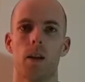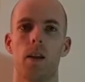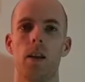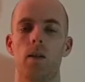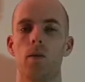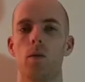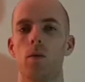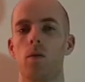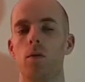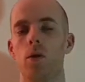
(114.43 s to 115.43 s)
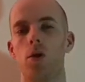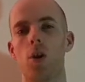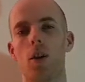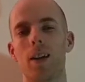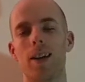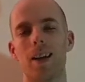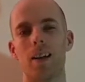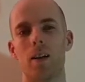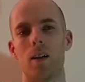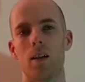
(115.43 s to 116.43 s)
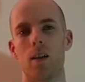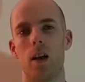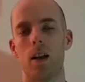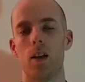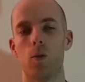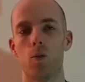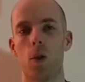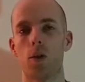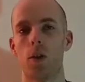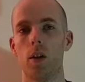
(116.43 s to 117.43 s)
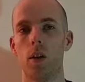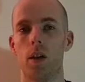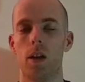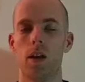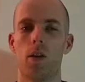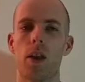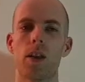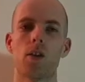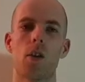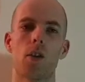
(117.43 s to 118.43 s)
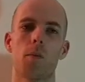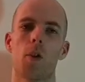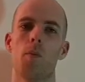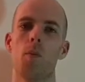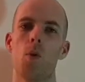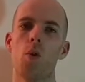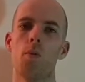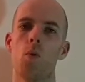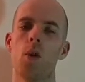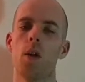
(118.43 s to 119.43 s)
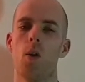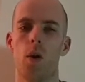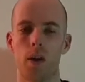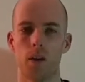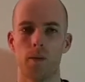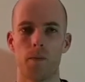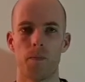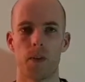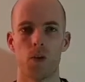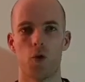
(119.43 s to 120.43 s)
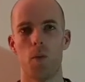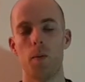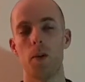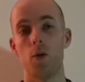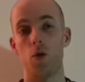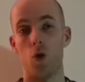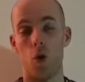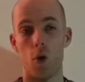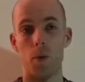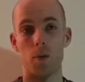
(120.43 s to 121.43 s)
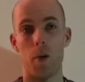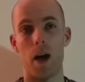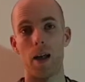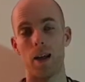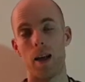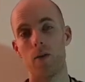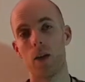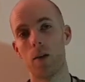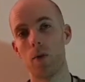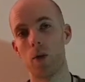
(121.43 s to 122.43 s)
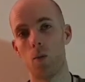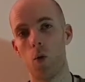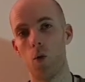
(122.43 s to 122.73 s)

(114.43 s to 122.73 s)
And then you start to get into a little rut and things start to become more and more annoying. So maybe your job is bad and every time you come